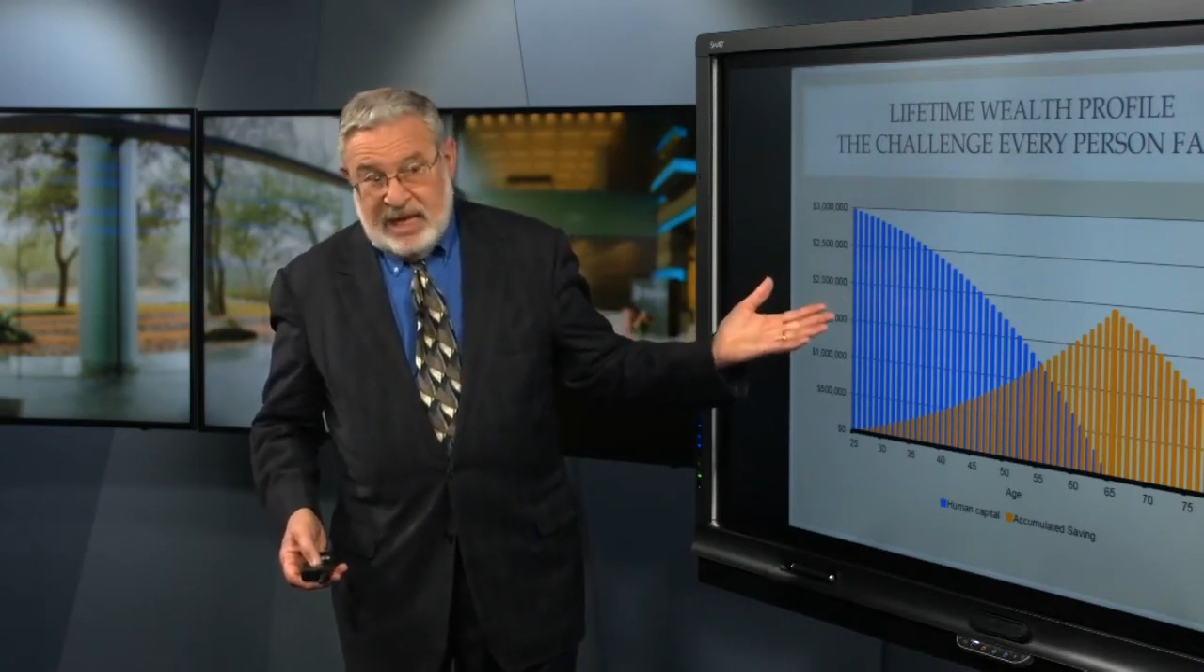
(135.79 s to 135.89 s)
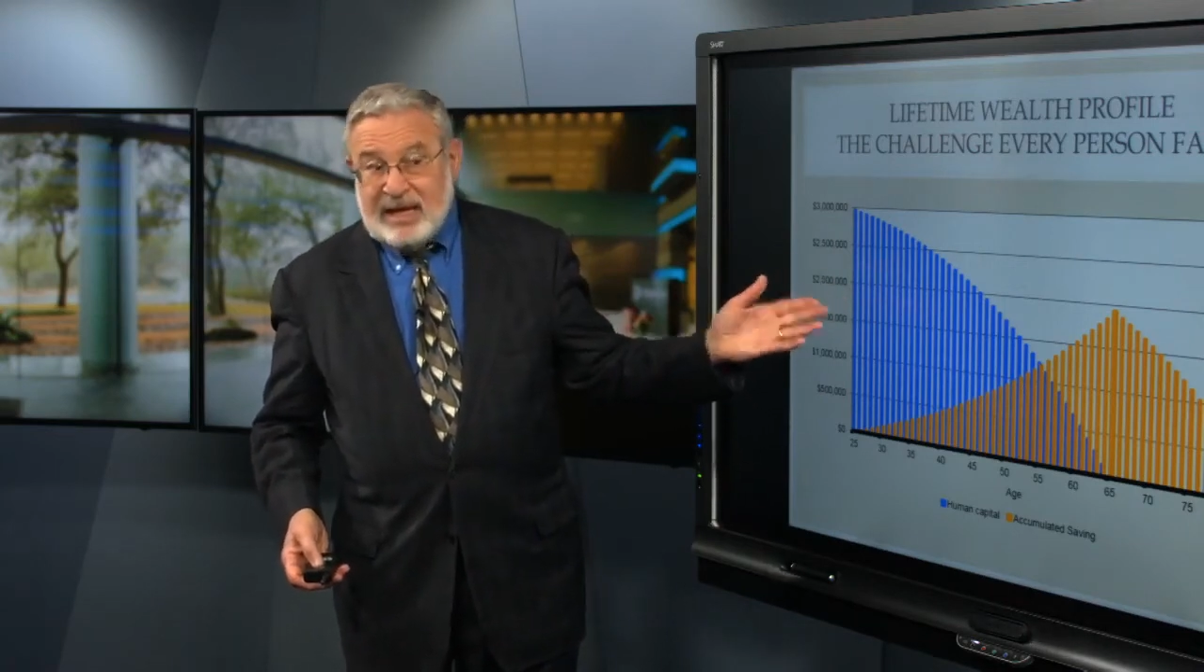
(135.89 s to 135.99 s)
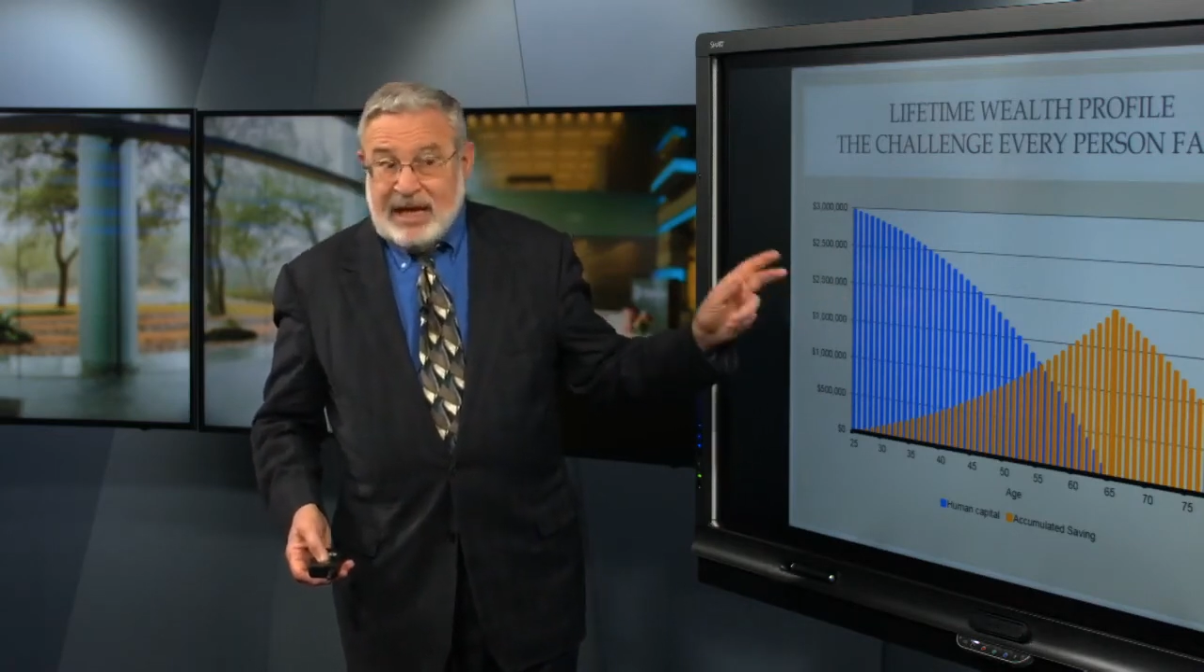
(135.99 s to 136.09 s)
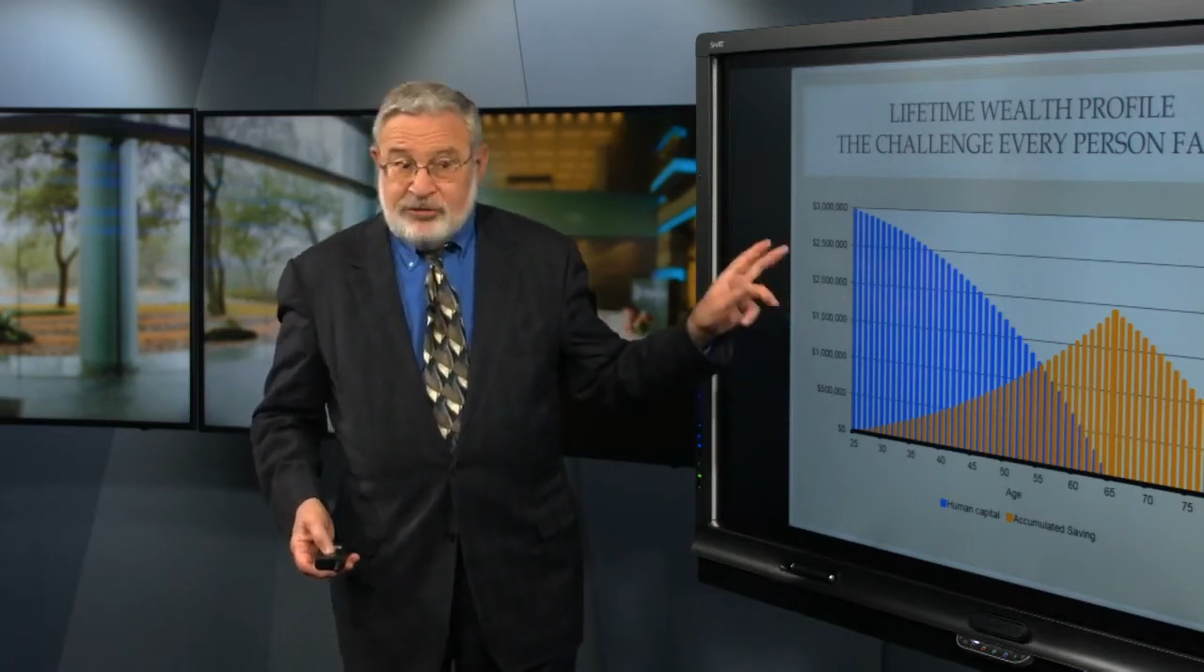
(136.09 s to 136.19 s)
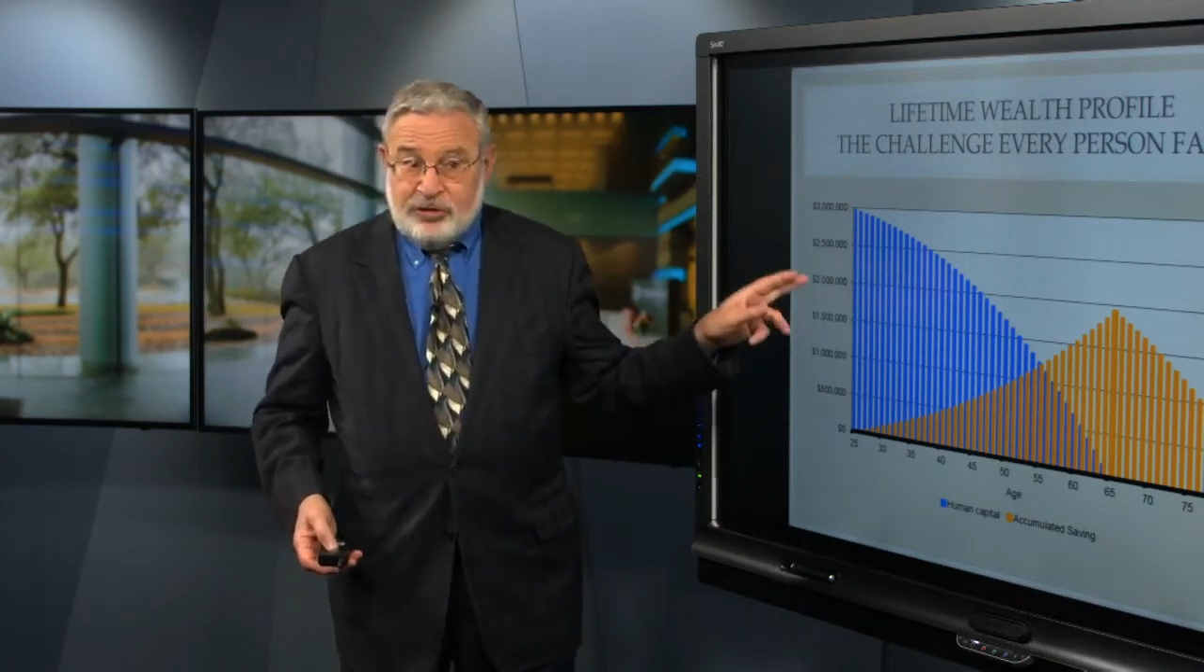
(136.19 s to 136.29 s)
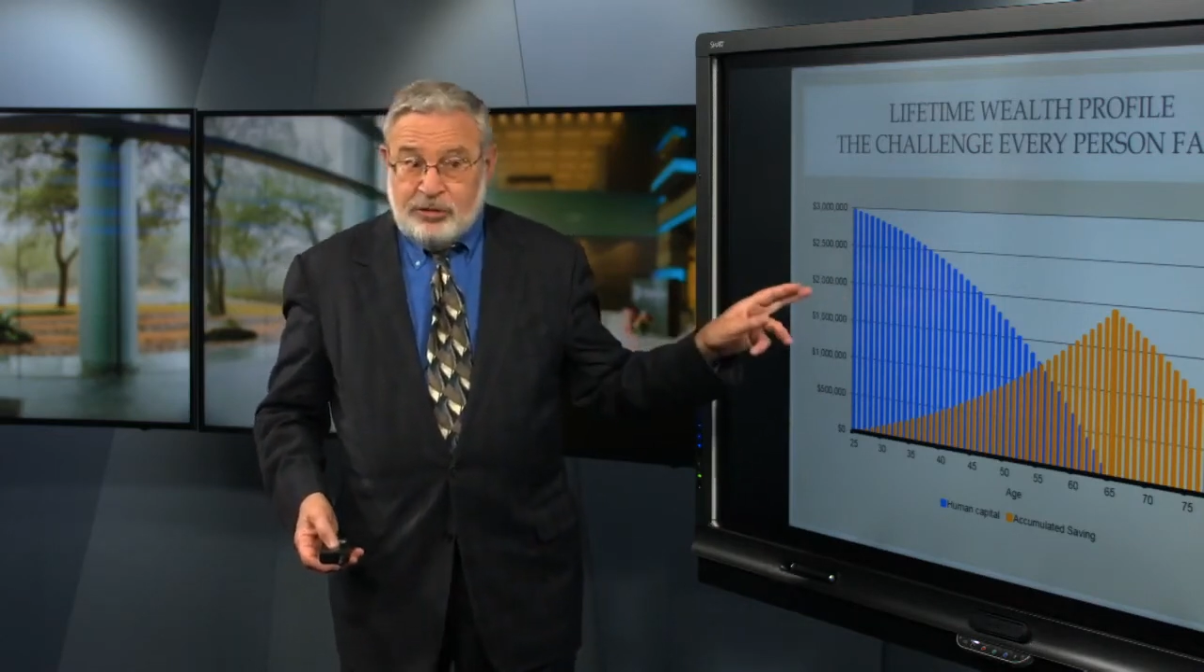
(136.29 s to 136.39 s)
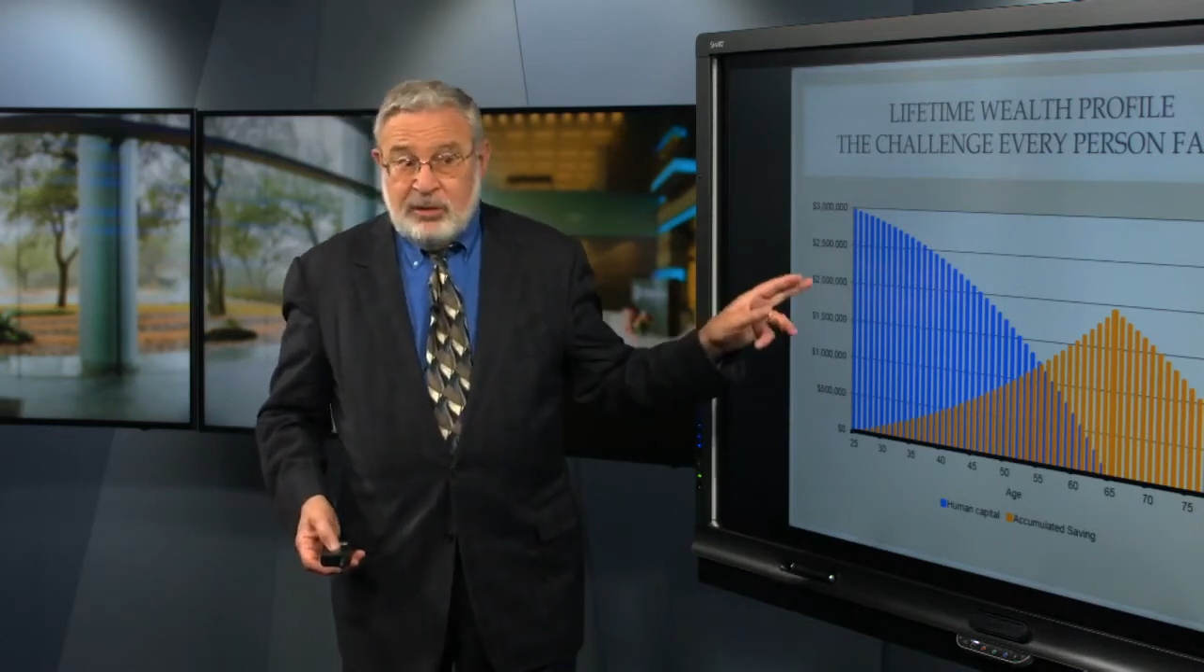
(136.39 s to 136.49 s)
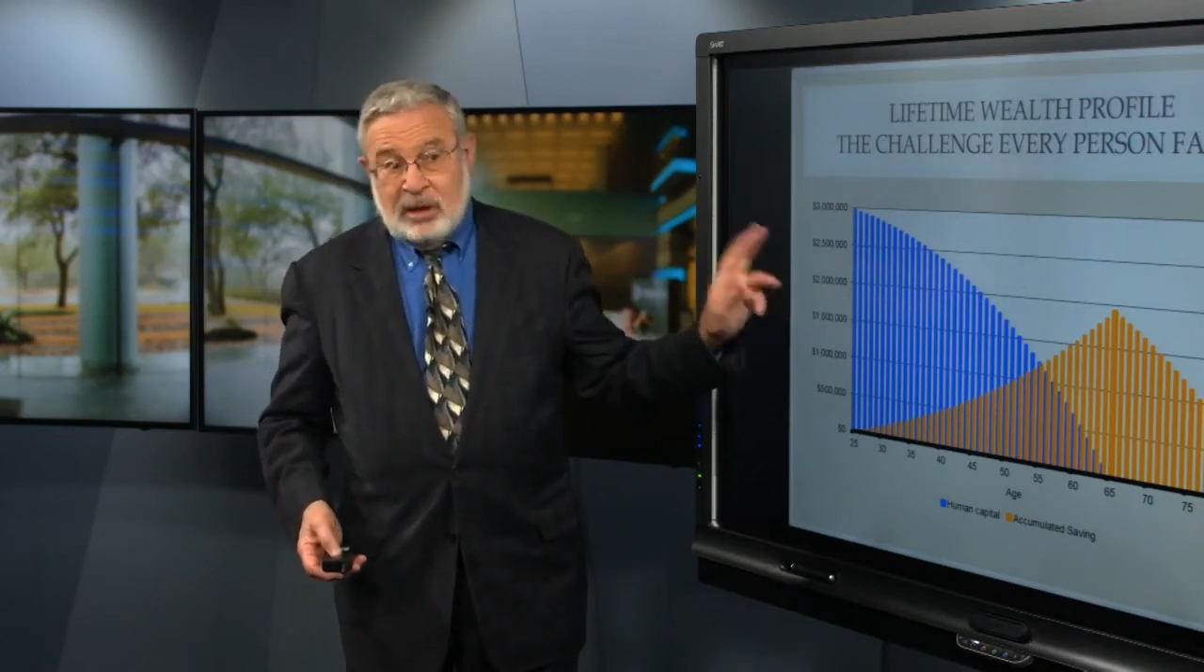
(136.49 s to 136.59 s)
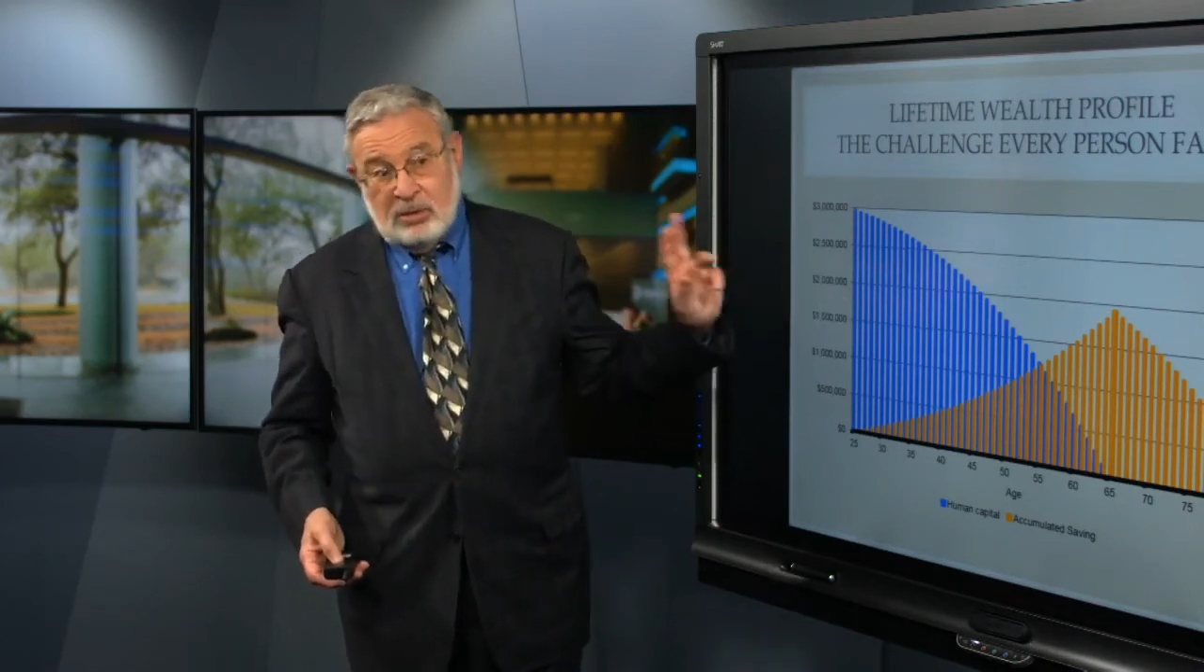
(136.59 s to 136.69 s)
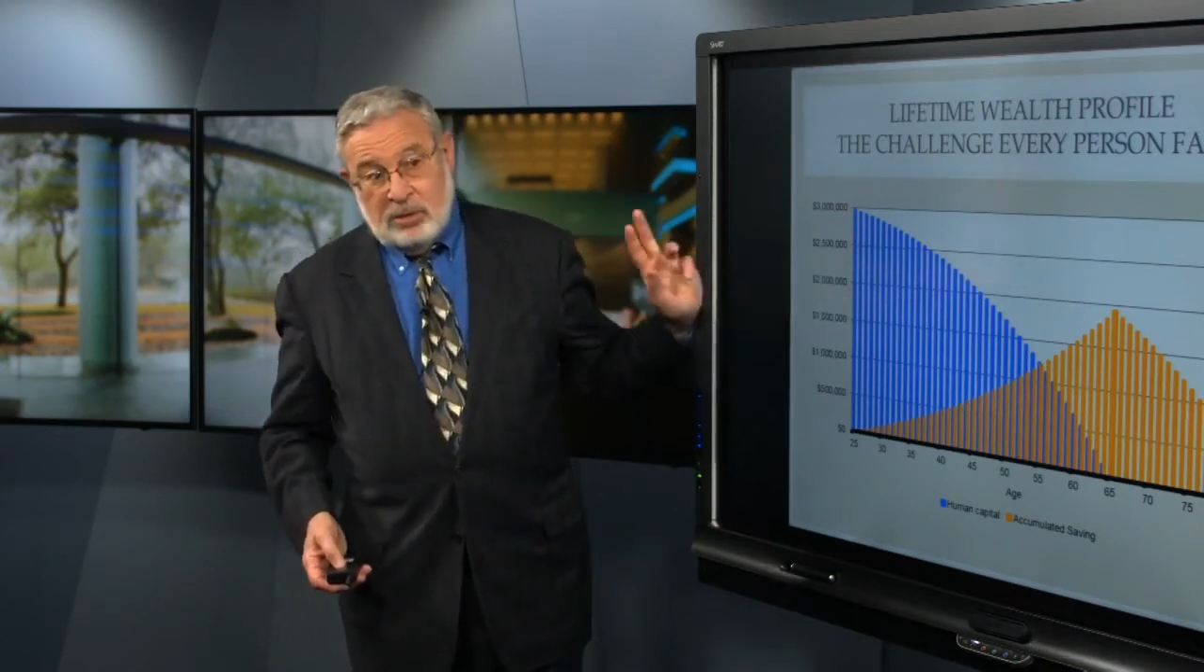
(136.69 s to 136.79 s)
and that's a
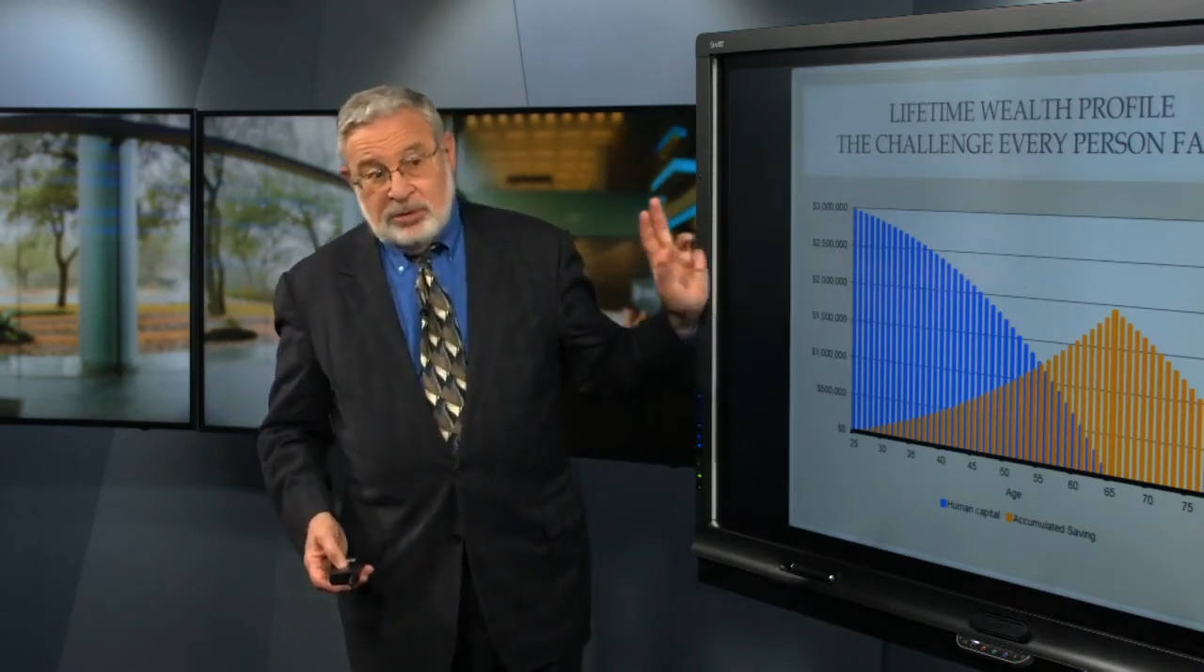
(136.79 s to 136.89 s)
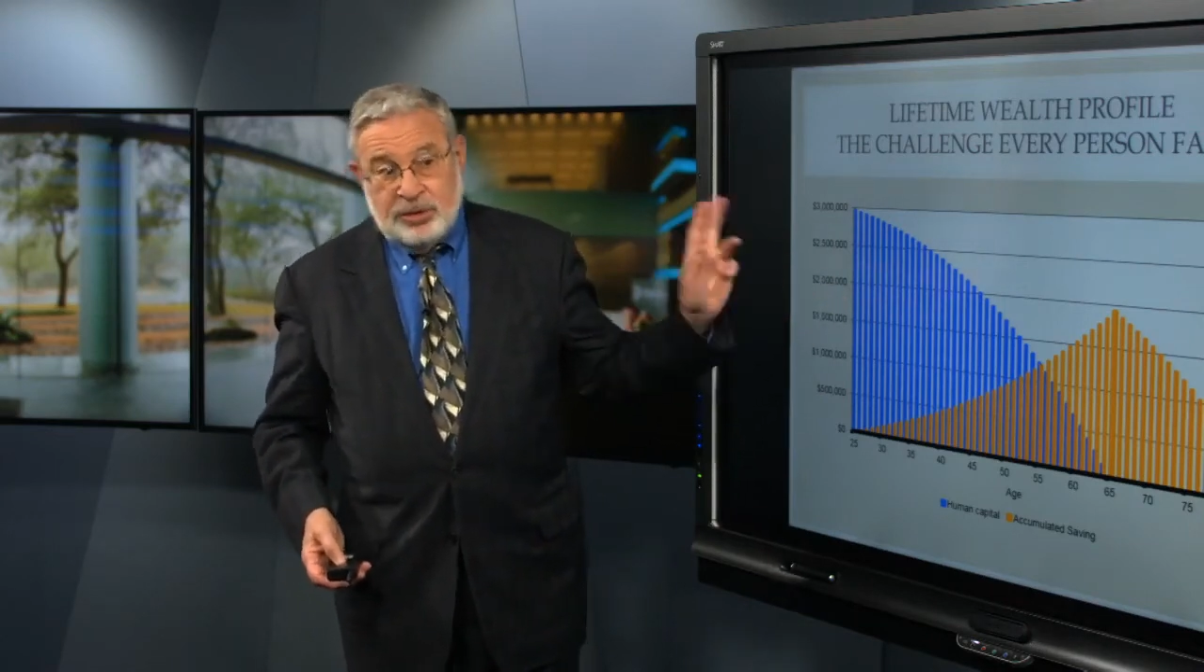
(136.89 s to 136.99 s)
critical